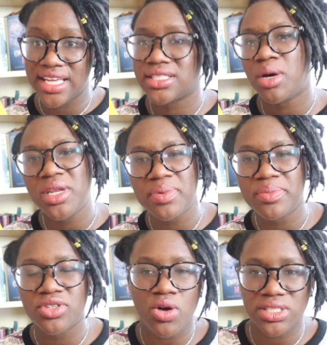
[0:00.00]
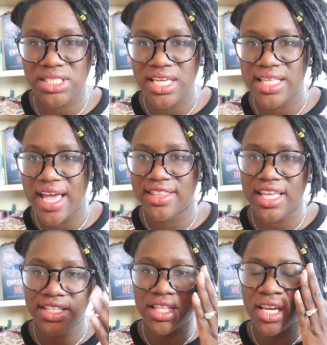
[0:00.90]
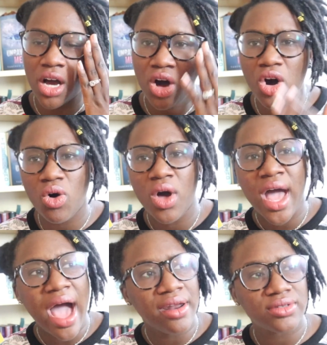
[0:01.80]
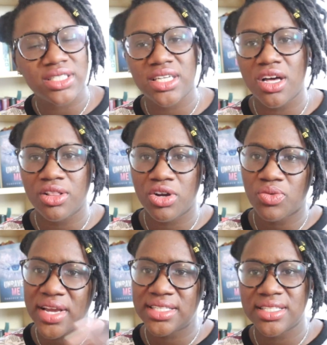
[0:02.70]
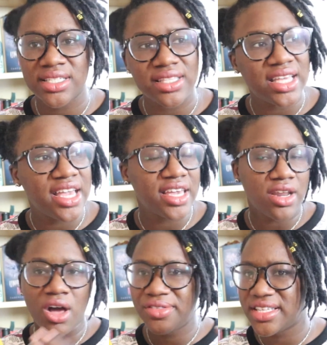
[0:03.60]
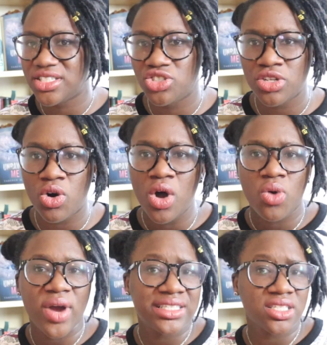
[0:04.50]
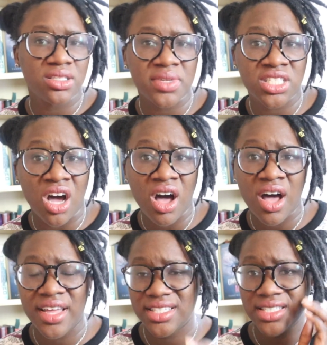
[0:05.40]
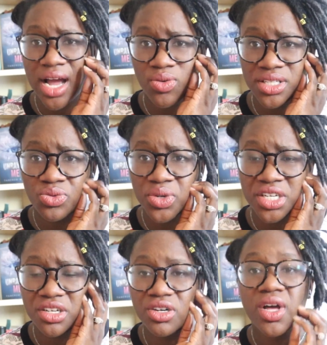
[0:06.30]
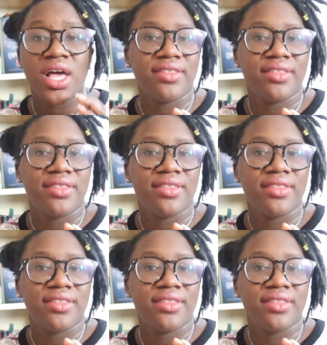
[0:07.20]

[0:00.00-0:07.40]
And so many people don't see that. They think, oh, I don't see color, or race isn't a thing, and all this, racism is gone, it's not really real.